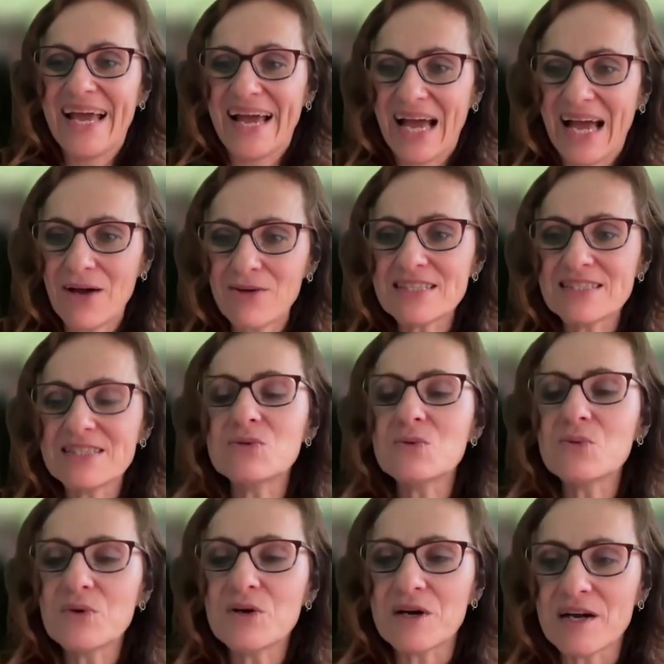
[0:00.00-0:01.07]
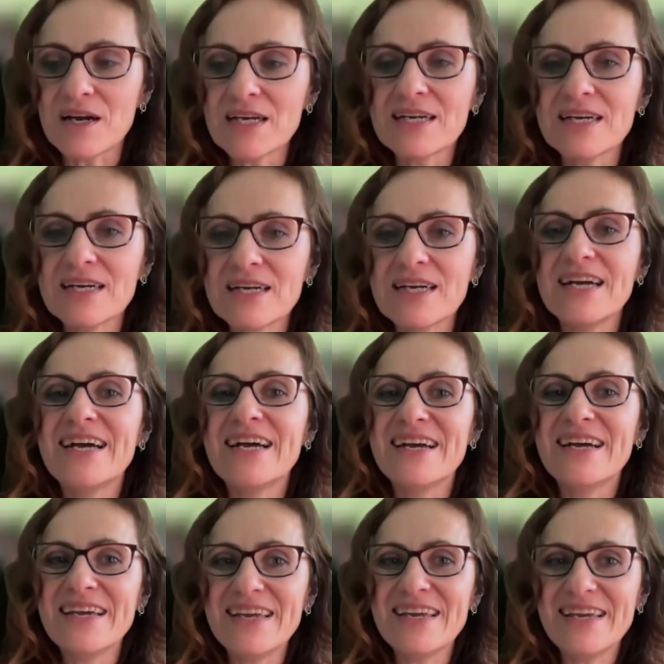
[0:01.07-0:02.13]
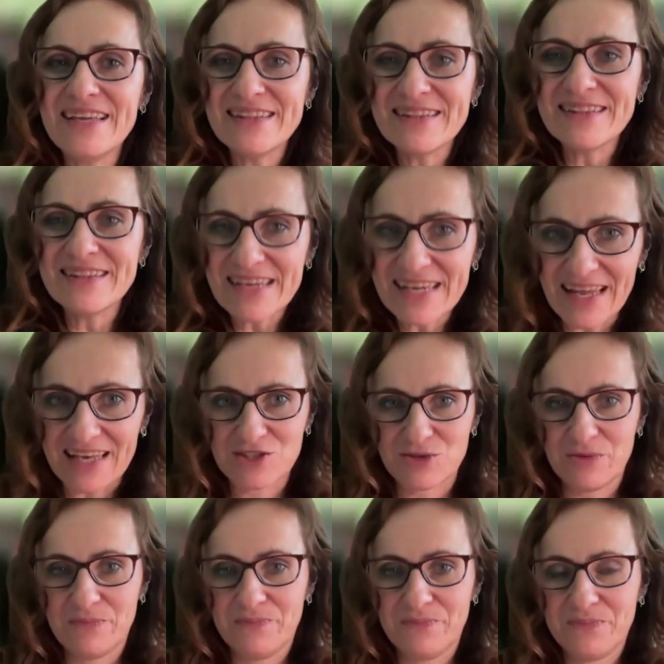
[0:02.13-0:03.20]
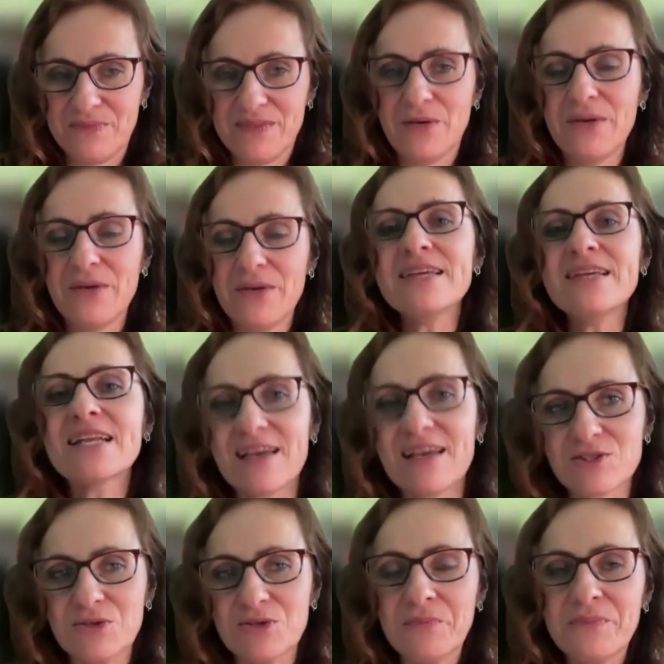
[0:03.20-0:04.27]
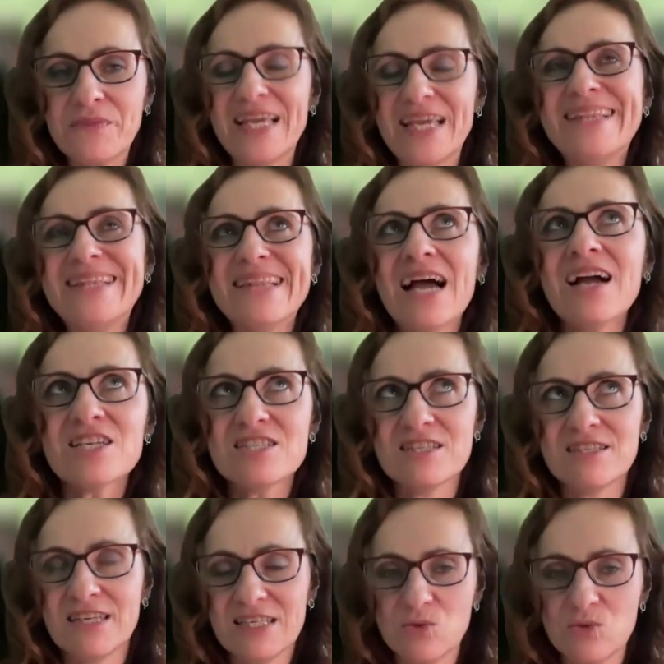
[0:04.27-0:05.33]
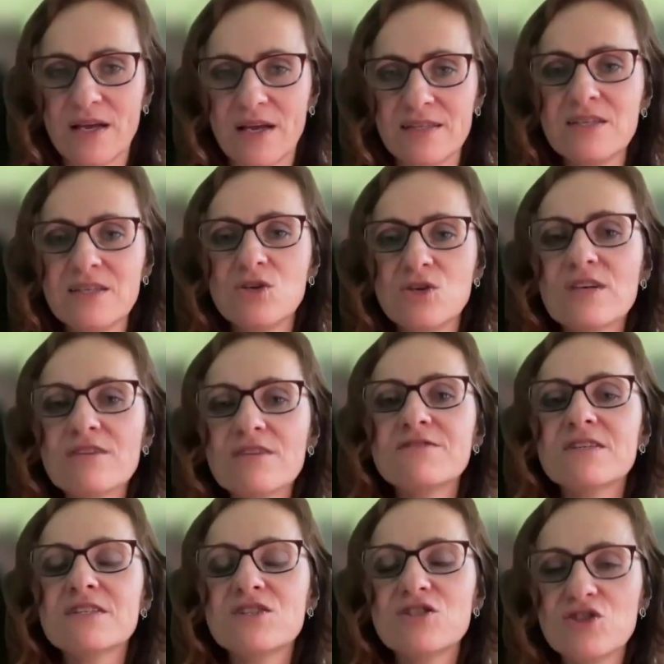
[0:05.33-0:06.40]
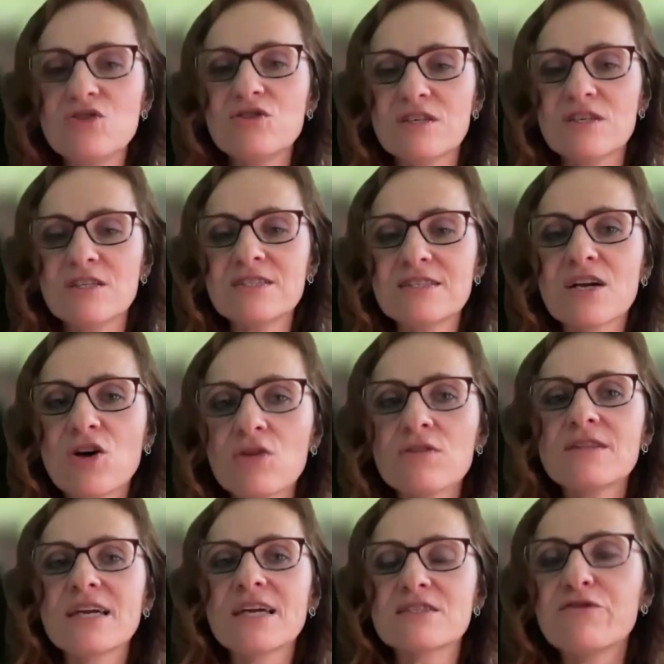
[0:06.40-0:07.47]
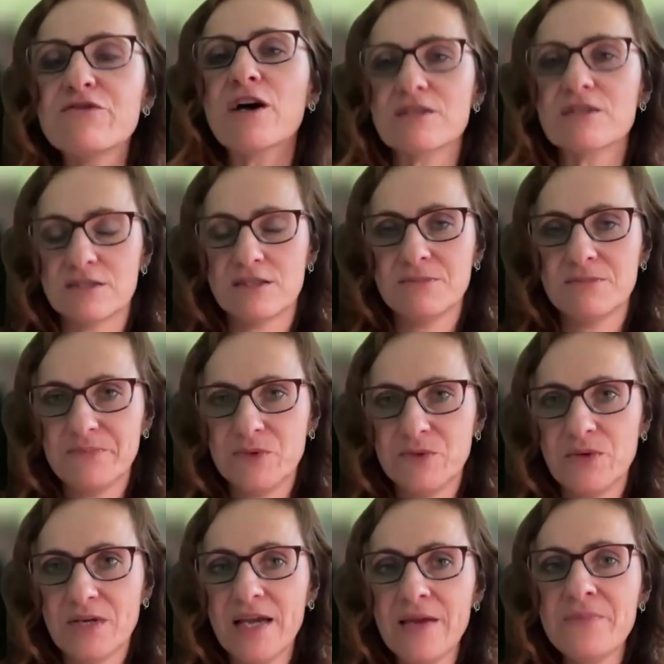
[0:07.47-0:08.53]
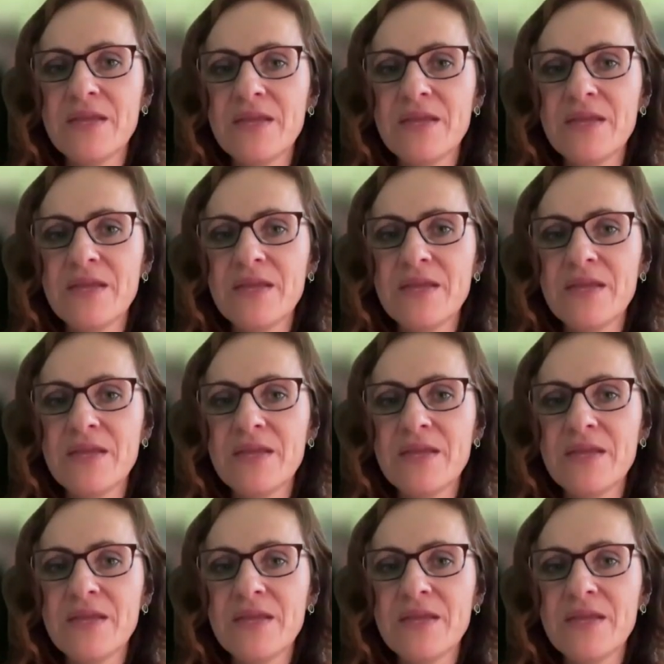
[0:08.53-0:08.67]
How does it work in the classroom? Now, in the classroom, induction is when you give the students the context first, okay?